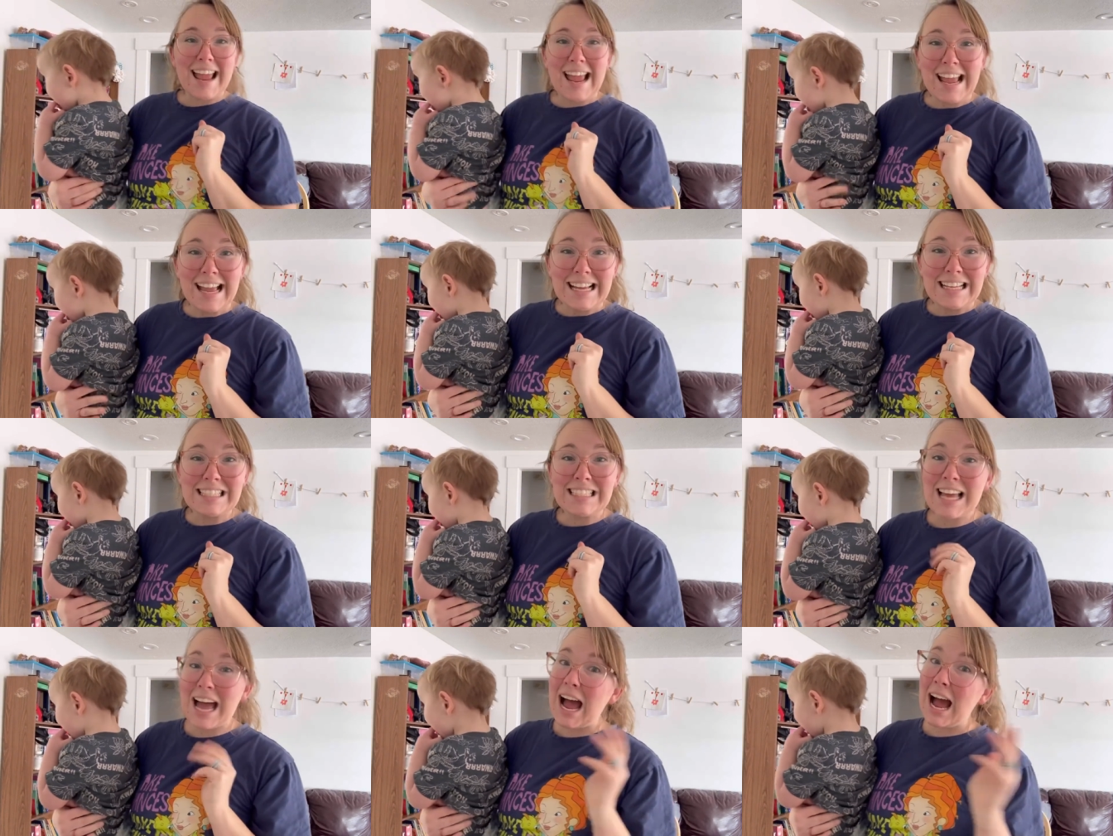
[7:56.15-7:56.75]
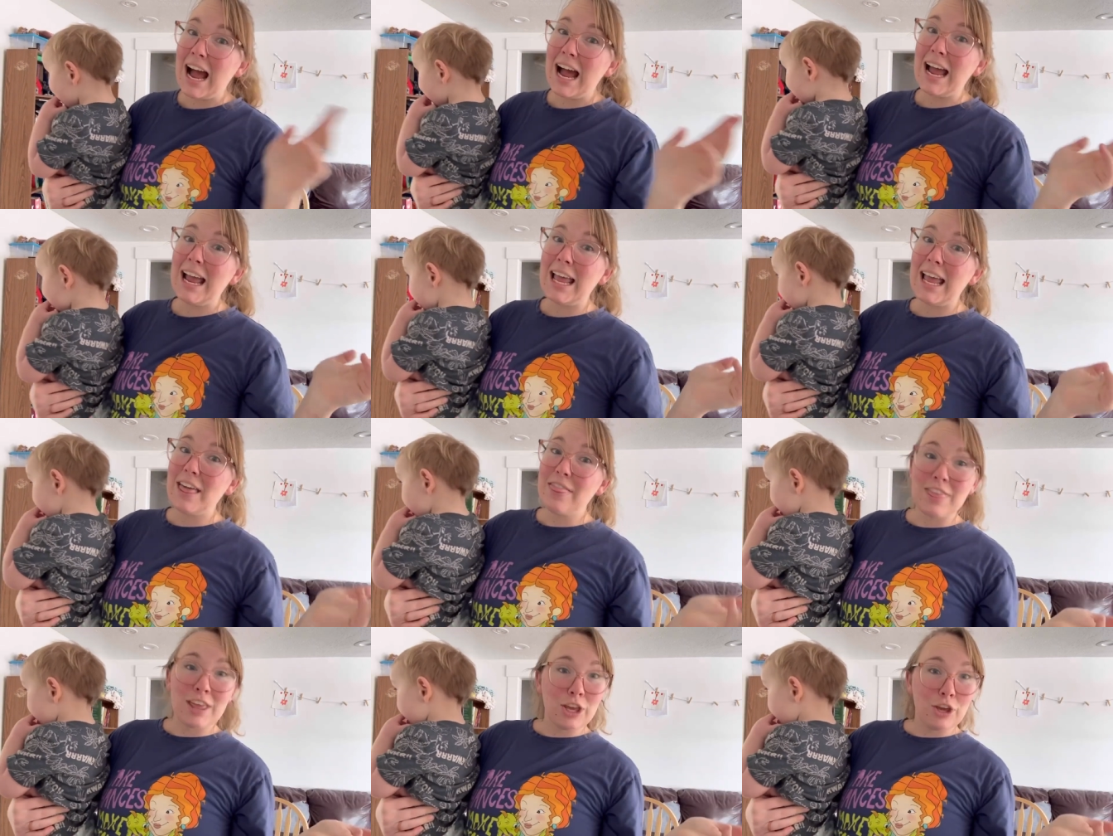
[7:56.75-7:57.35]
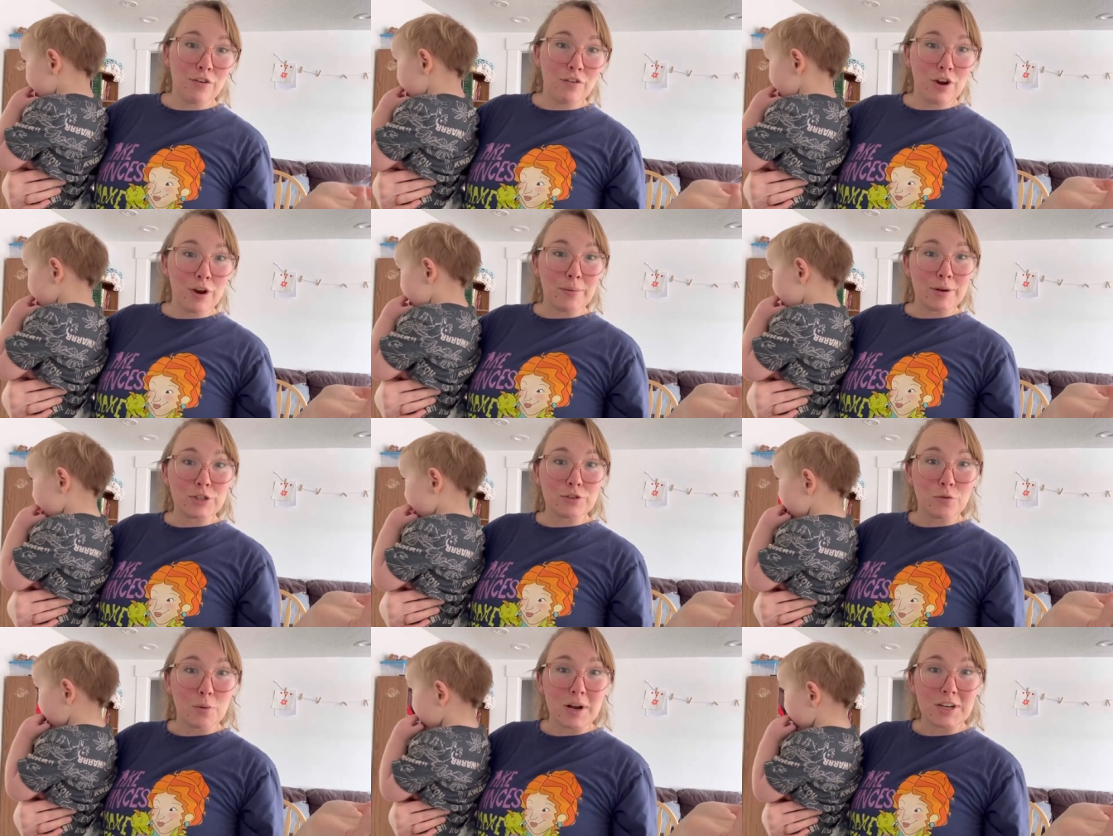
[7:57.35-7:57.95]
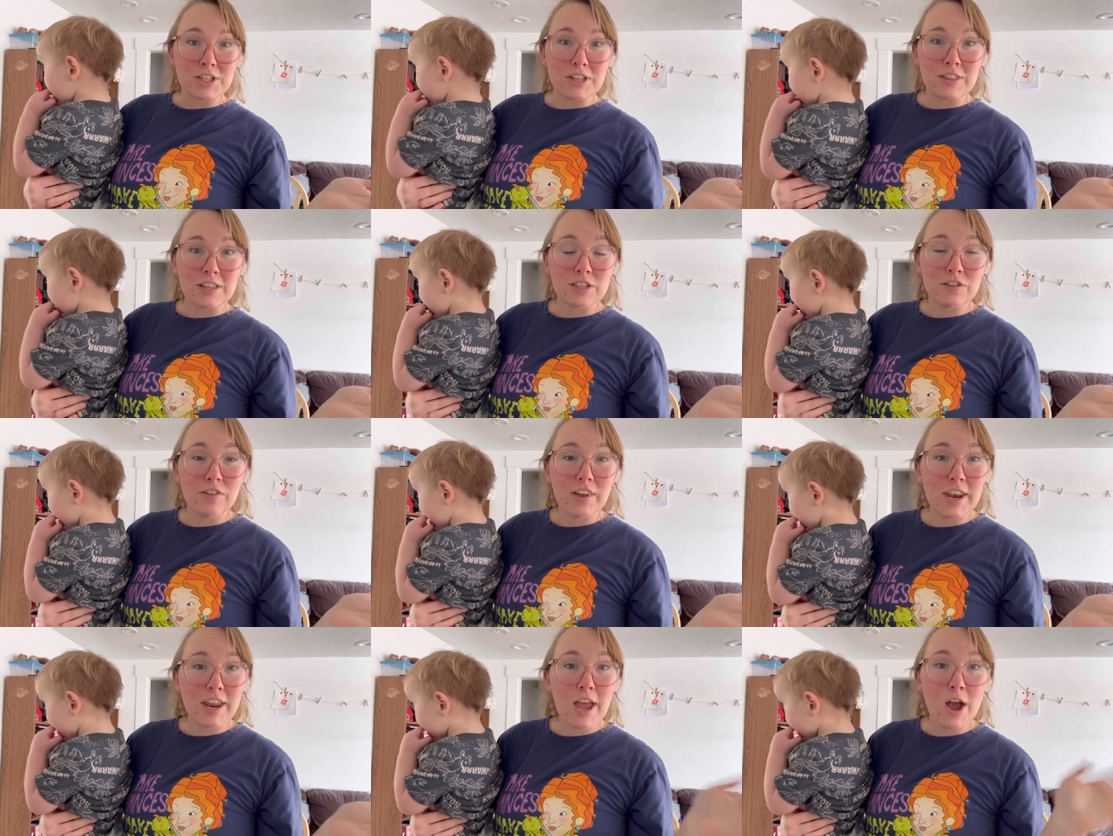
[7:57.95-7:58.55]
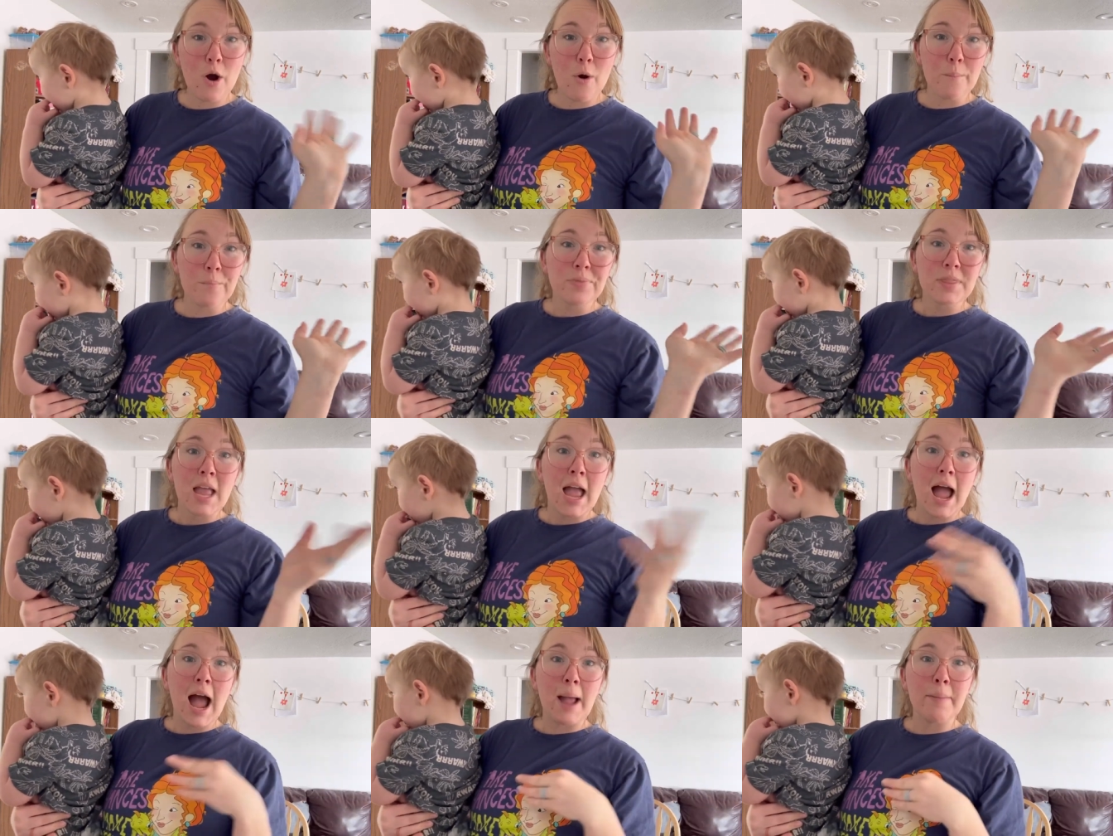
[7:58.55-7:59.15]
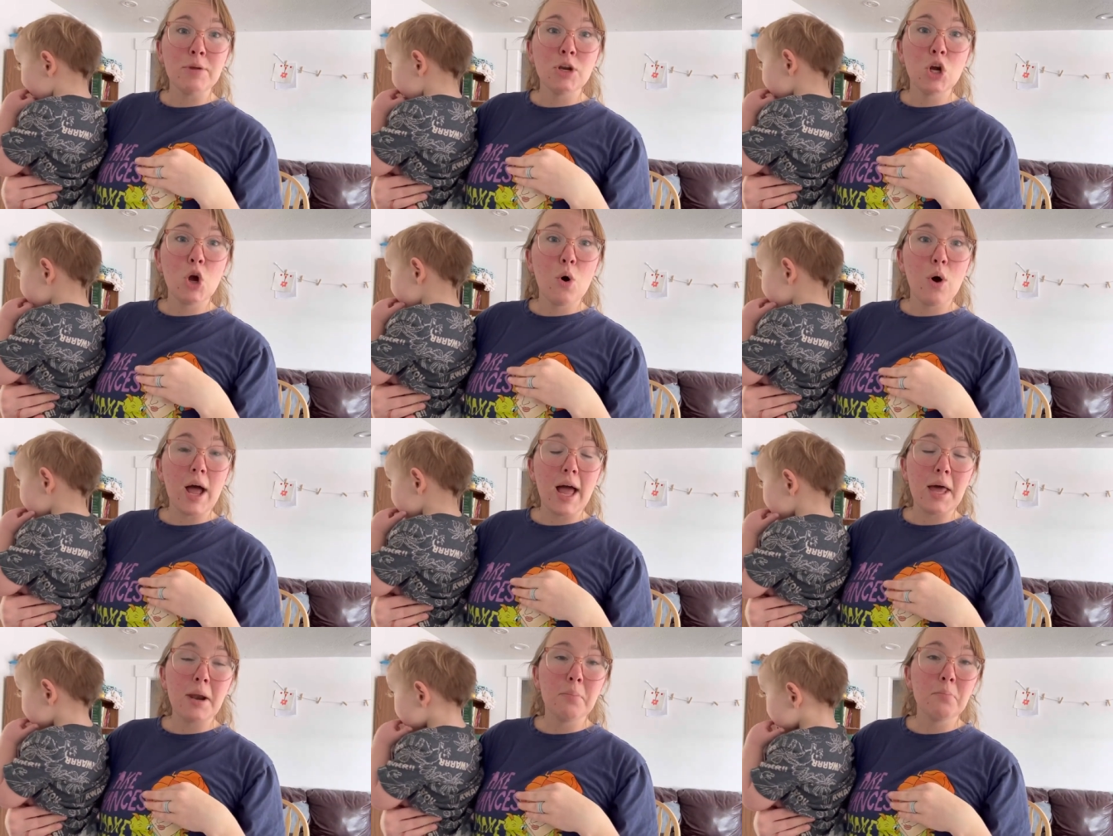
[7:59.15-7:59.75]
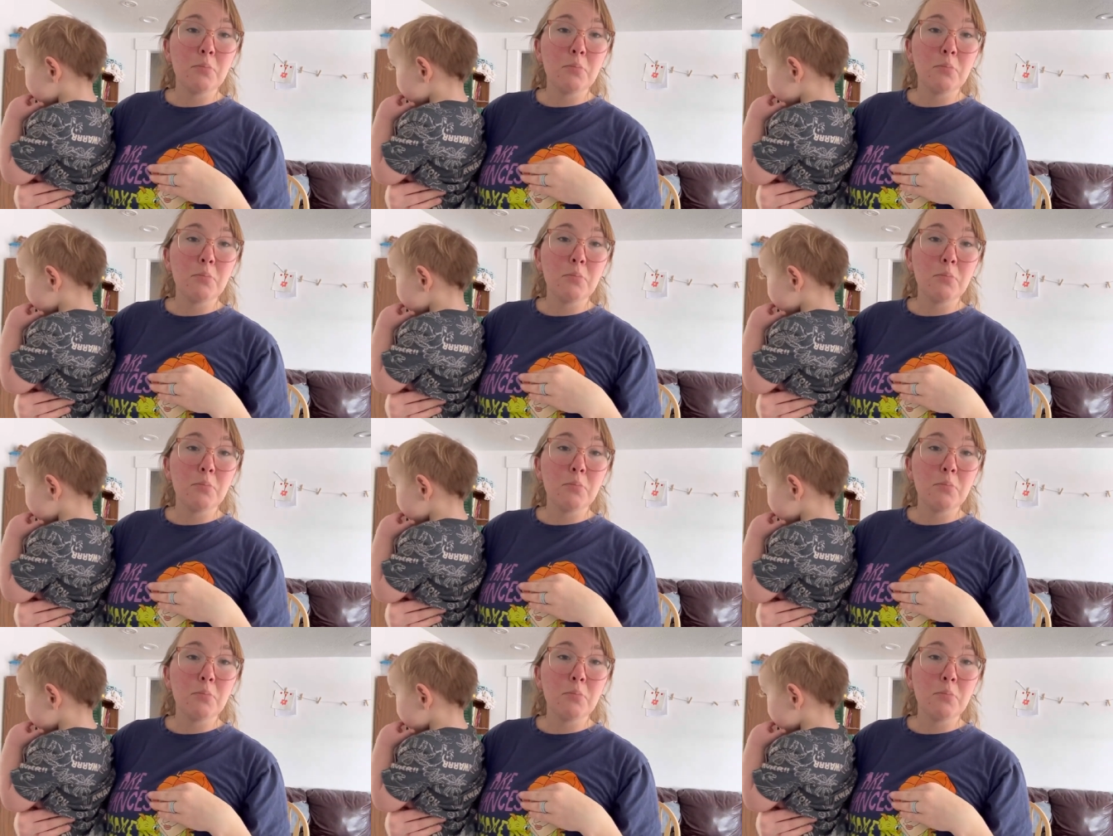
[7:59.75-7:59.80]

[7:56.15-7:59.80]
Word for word: And I thank you very much for watching this video. I'm gonna go ahead and